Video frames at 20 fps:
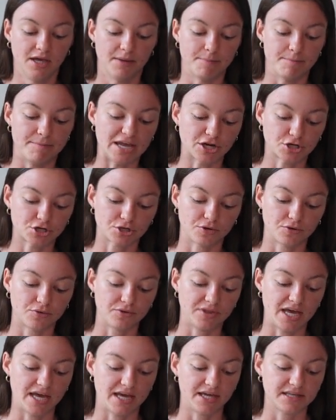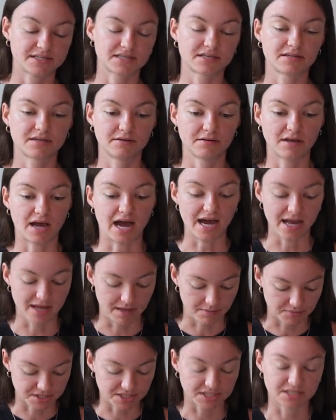make sure that I
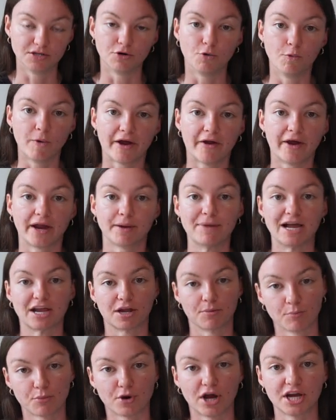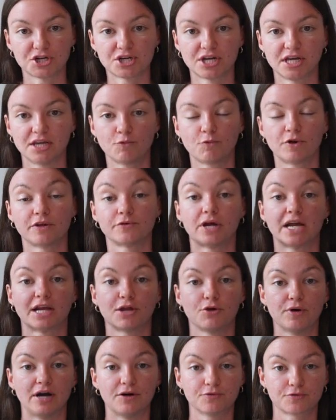am still wearing my compression whenever I
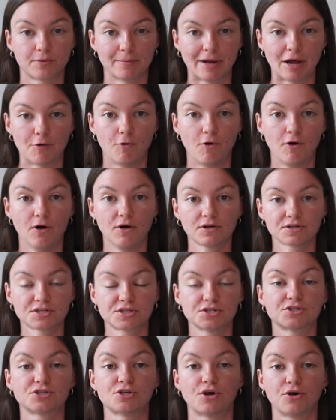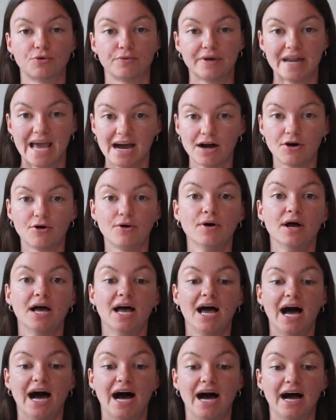go out for my walks. So now,
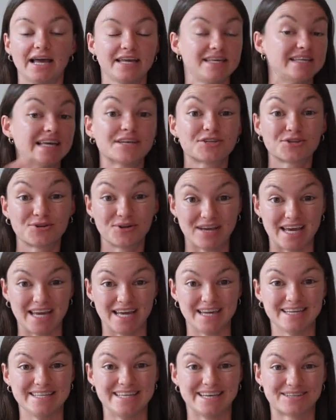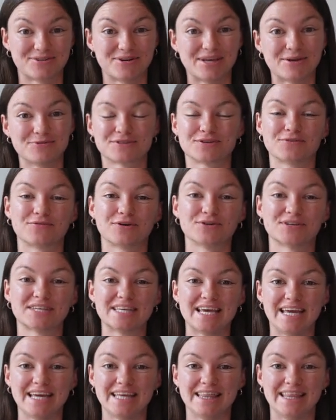yesterday was the first
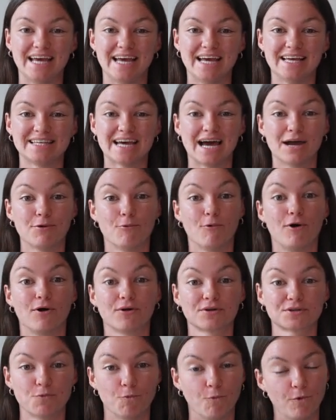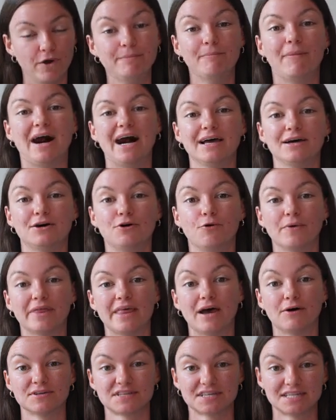day that I walked 1 mile
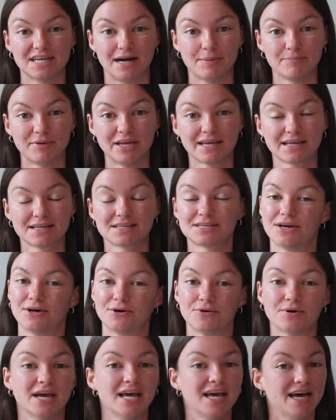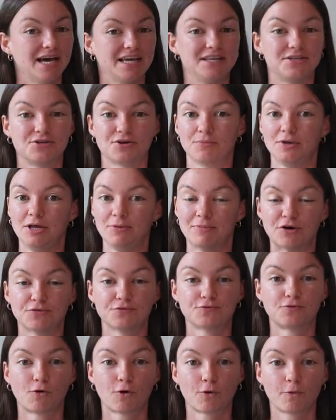without stopping. So it took me
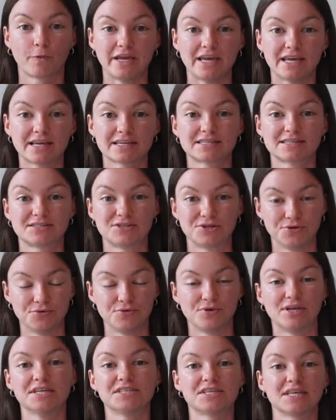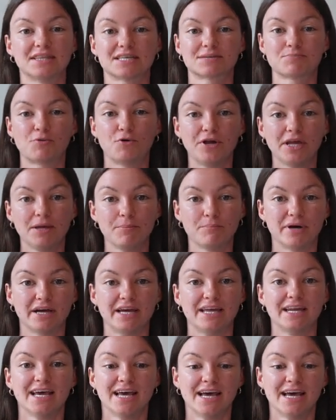about 4 weeks to get to this point, but